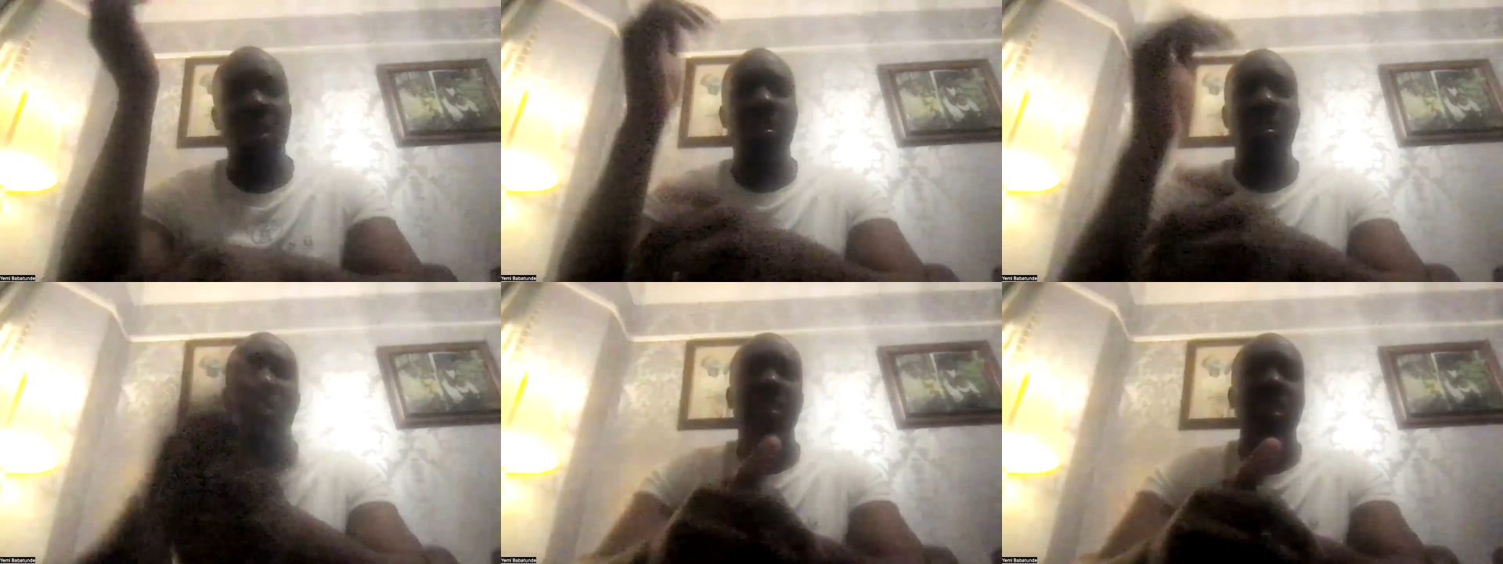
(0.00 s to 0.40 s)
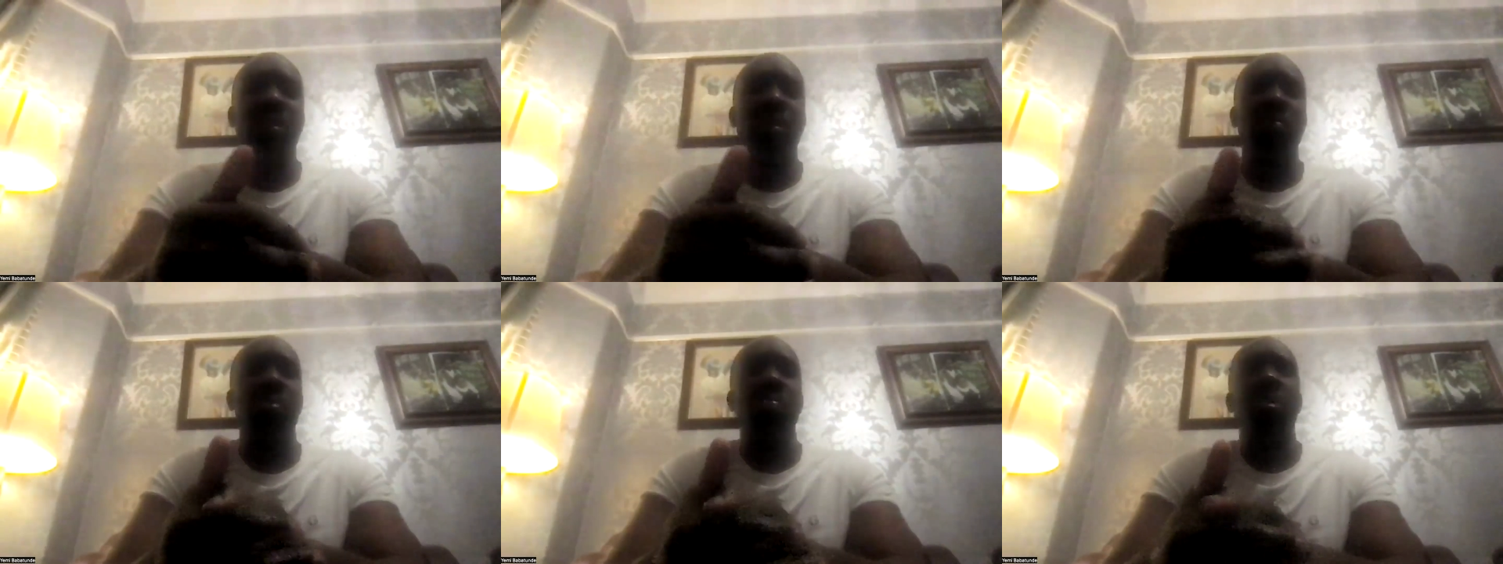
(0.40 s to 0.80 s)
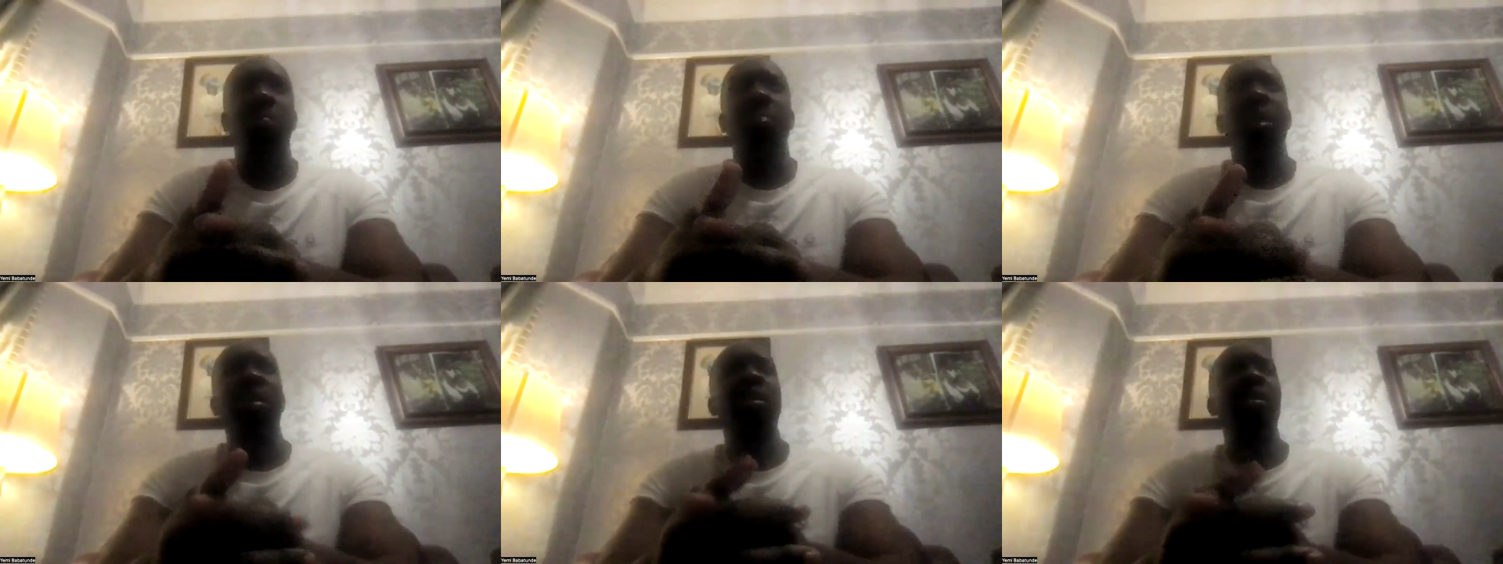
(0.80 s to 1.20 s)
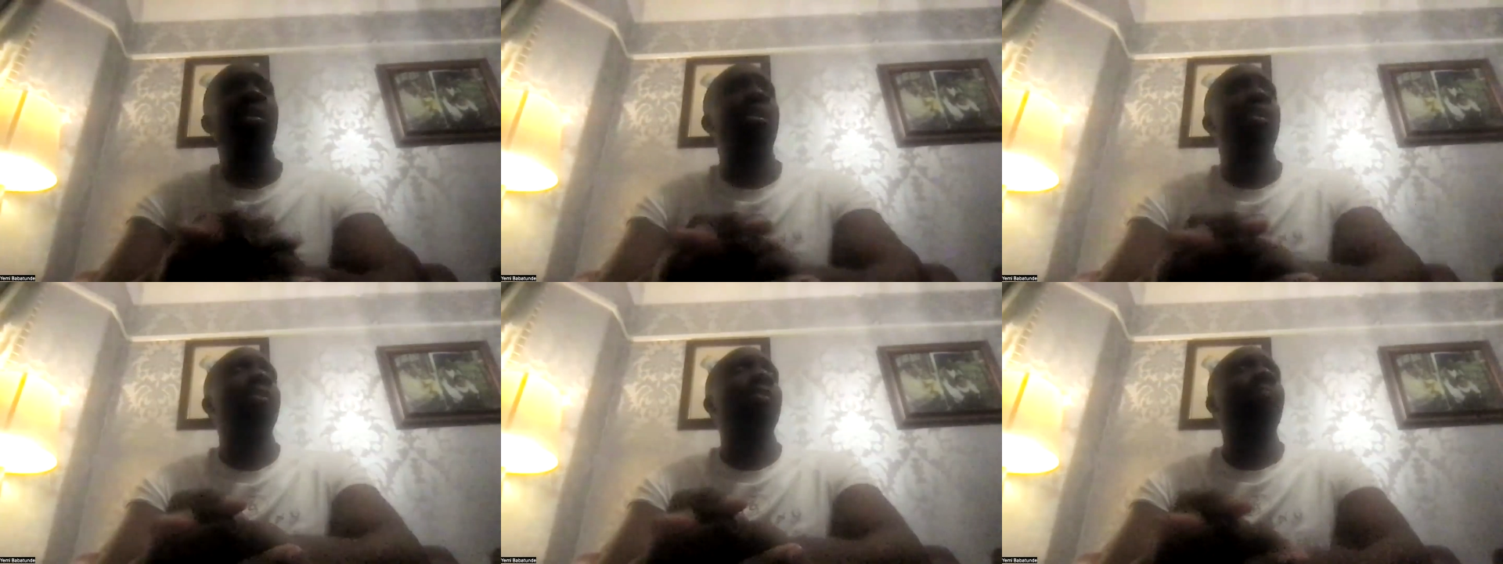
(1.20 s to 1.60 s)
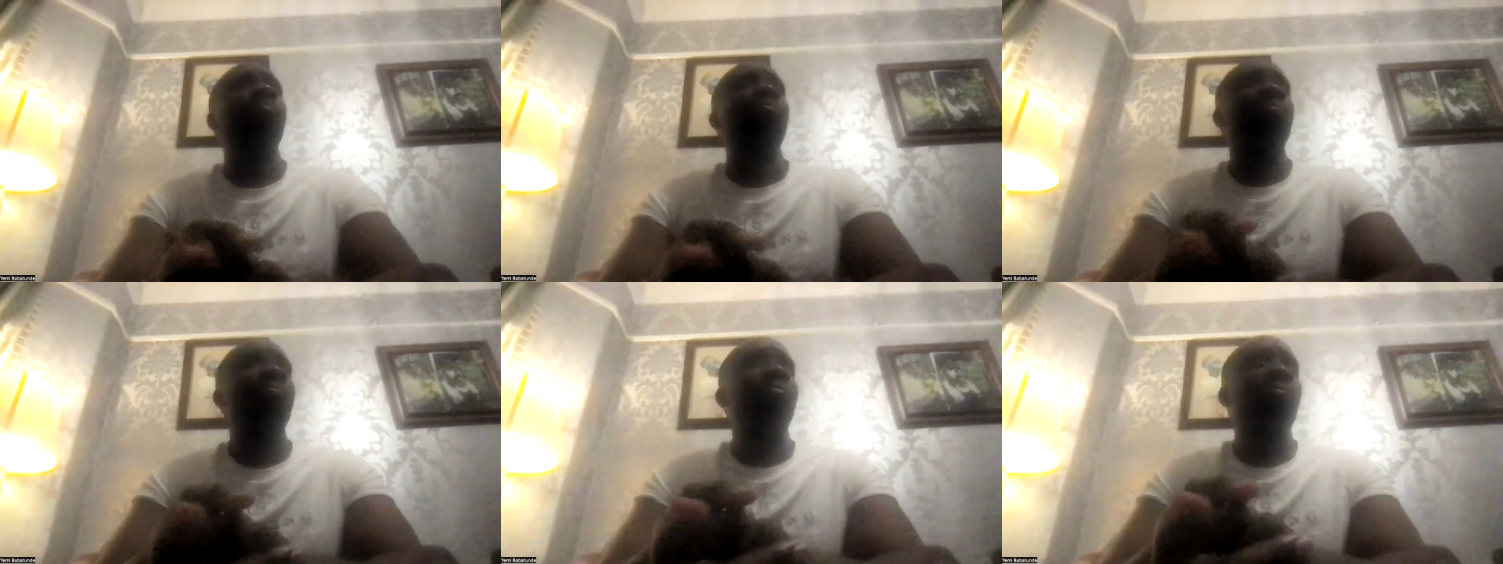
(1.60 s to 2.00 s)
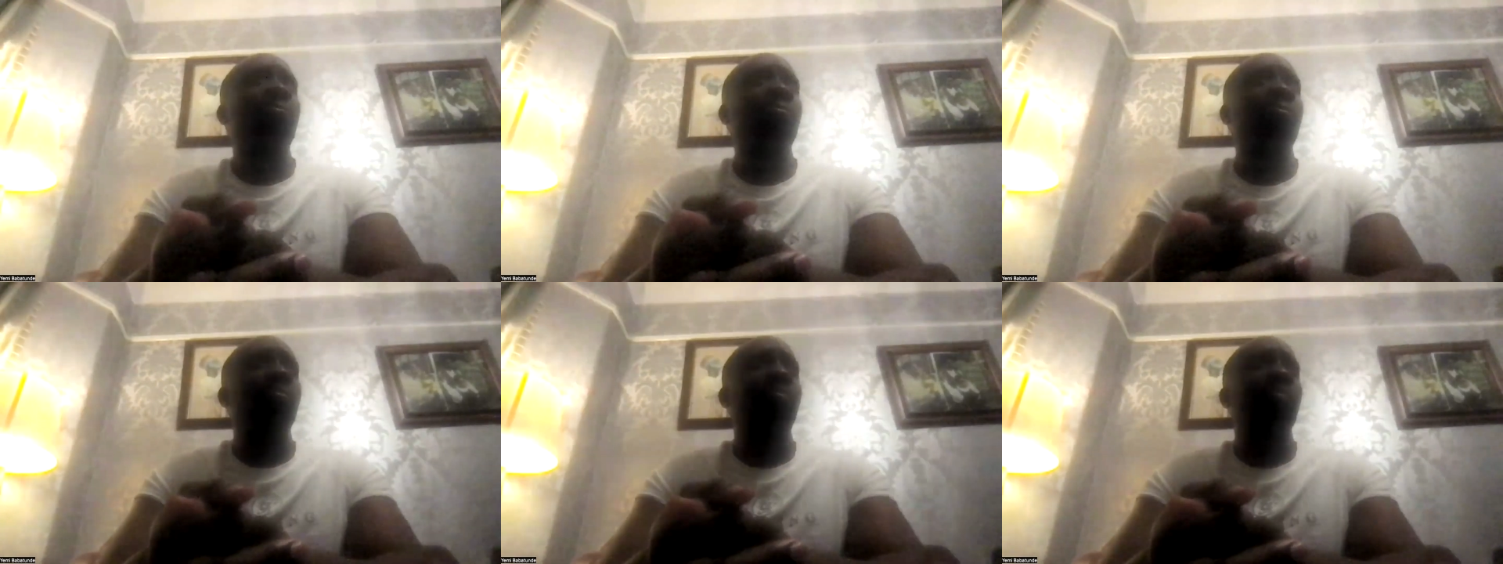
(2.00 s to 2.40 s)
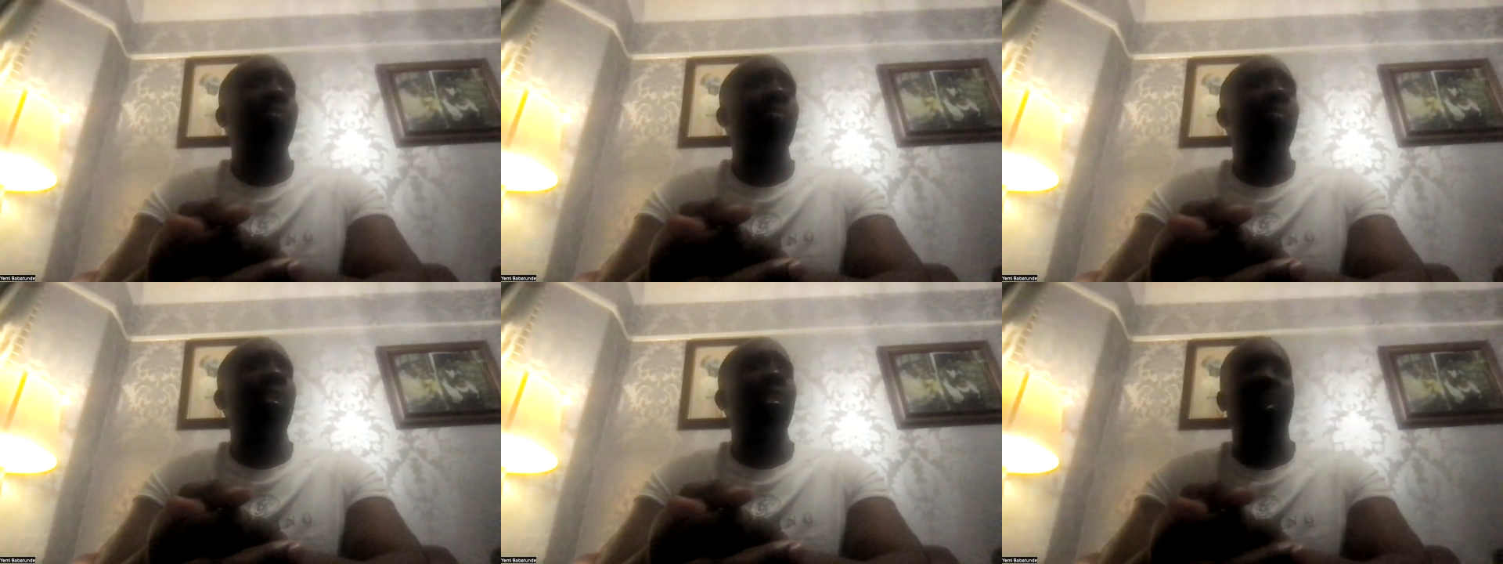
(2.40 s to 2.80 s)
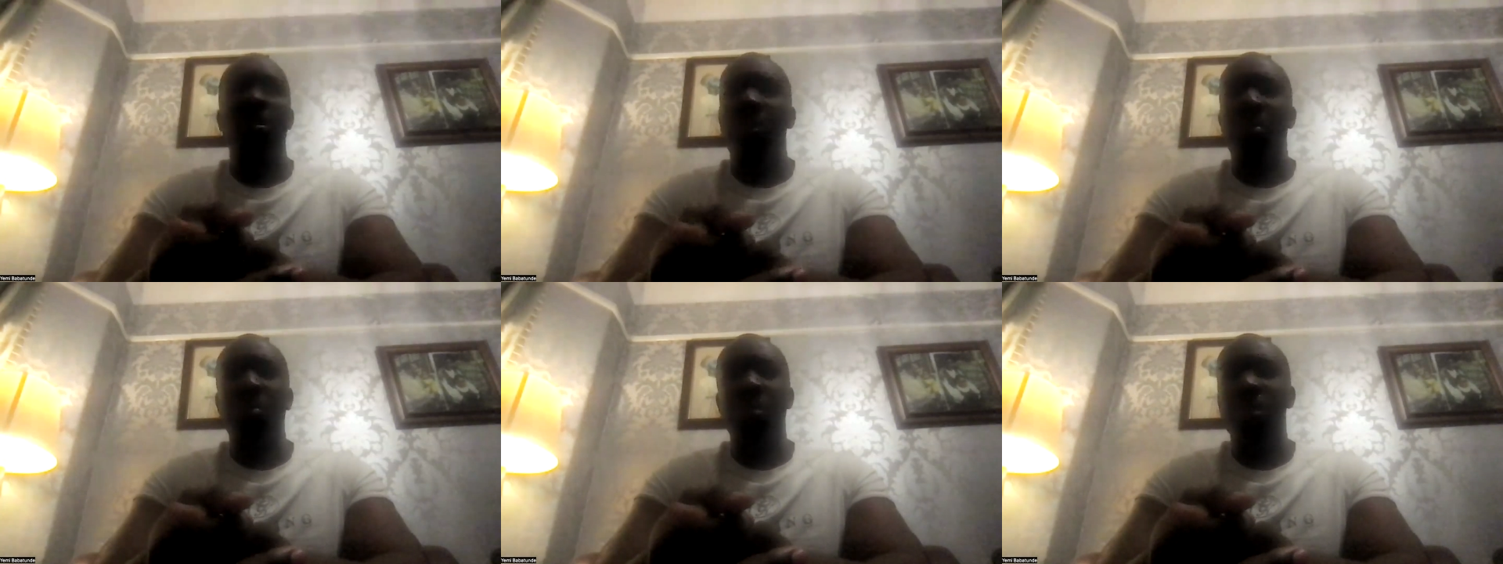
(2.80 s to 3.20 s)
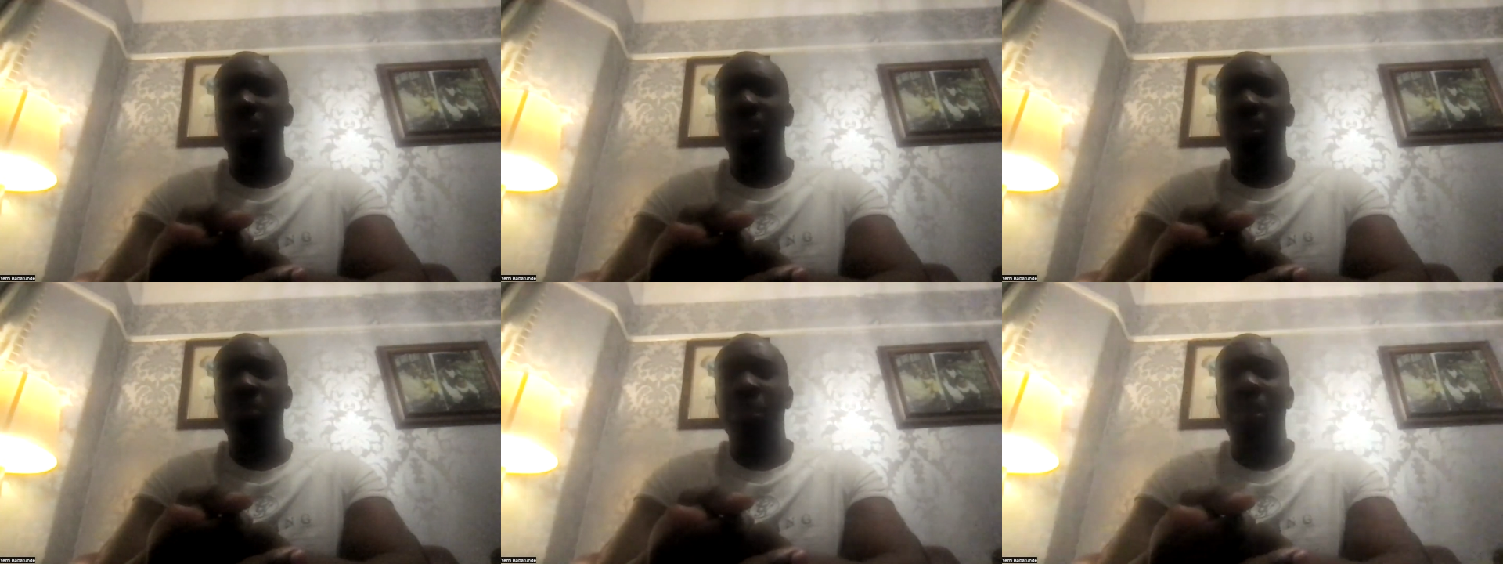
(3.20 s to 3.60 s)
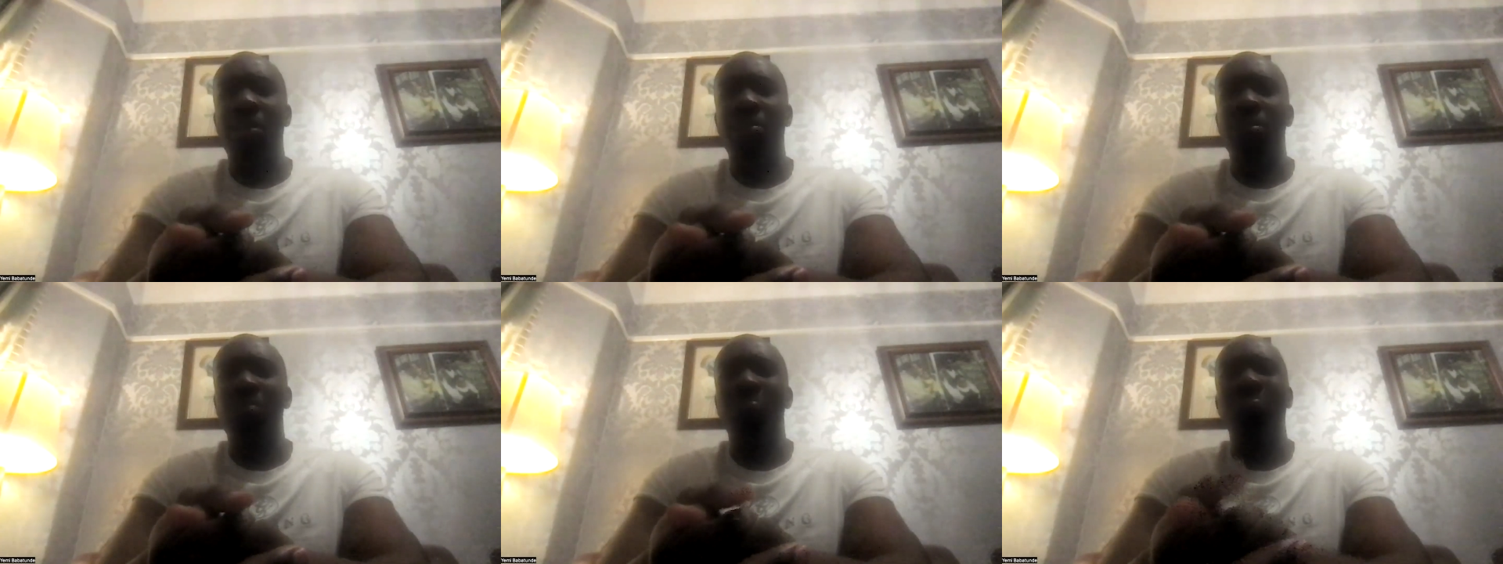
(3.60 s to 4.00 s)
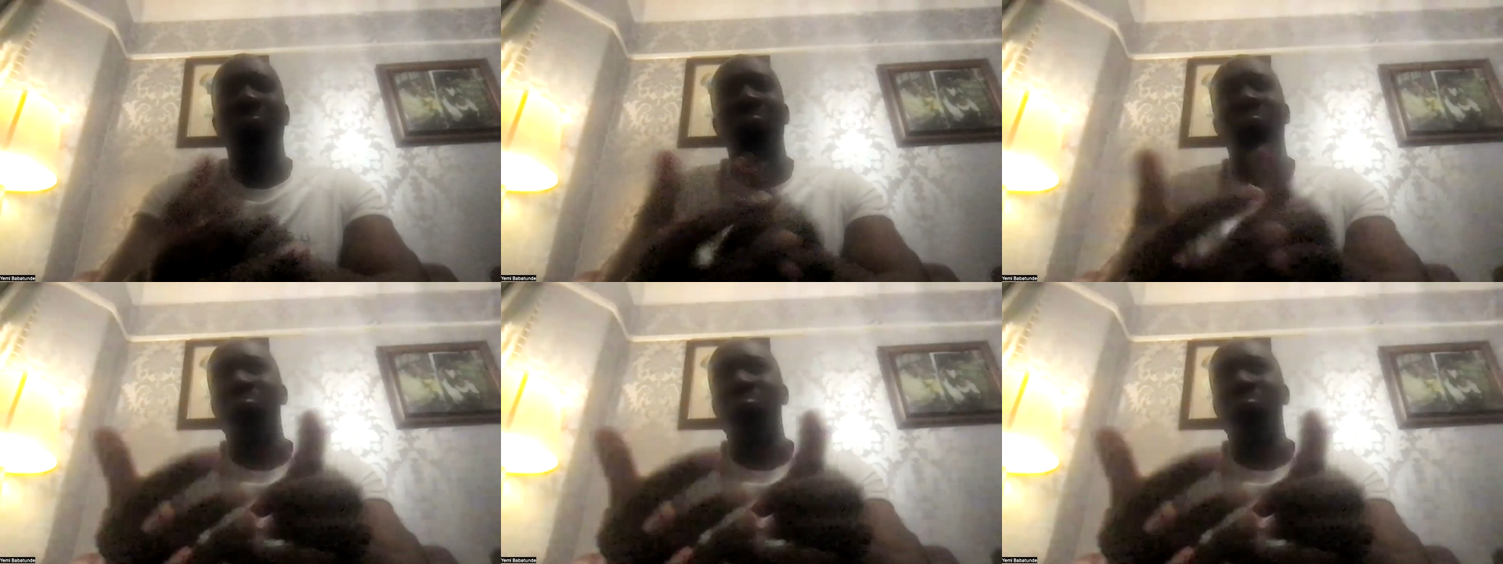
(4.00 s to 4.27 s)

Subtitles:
[unreadable: no face in view]